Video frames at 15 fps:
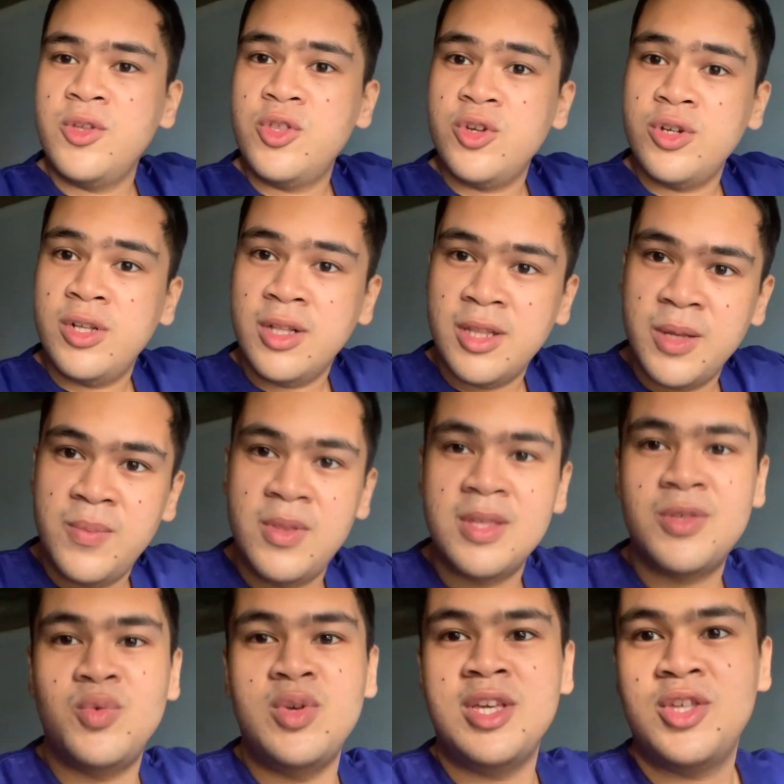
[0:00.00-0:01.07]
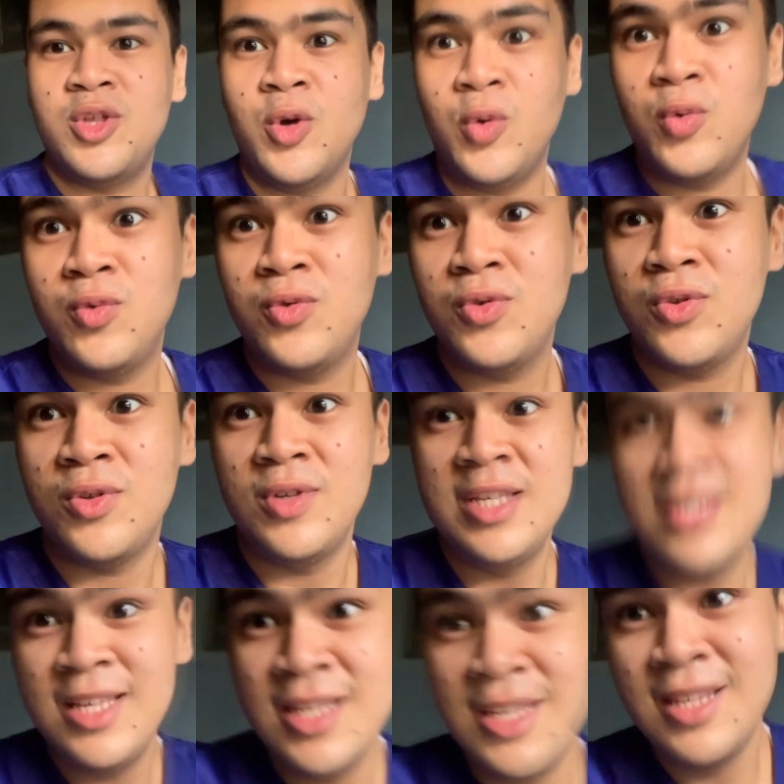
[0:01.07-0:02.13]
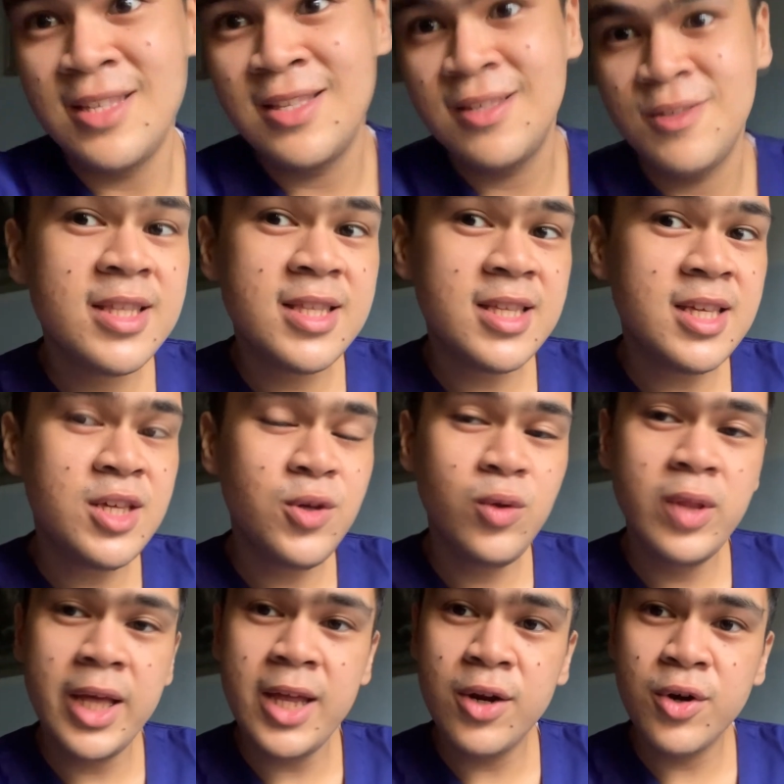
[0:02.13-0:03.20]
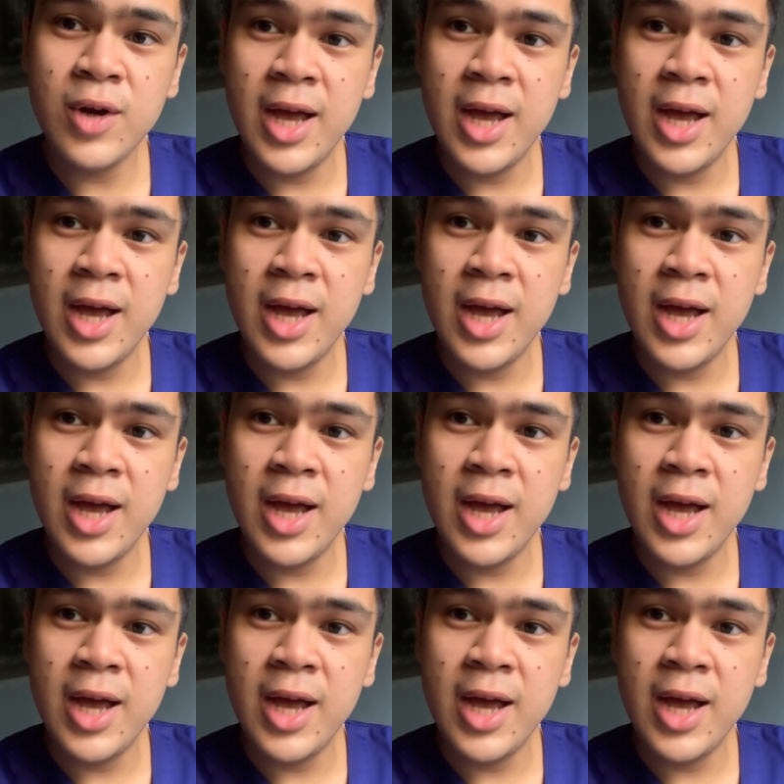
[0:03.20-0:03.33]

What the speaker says: journal club this week chose. Please see you later,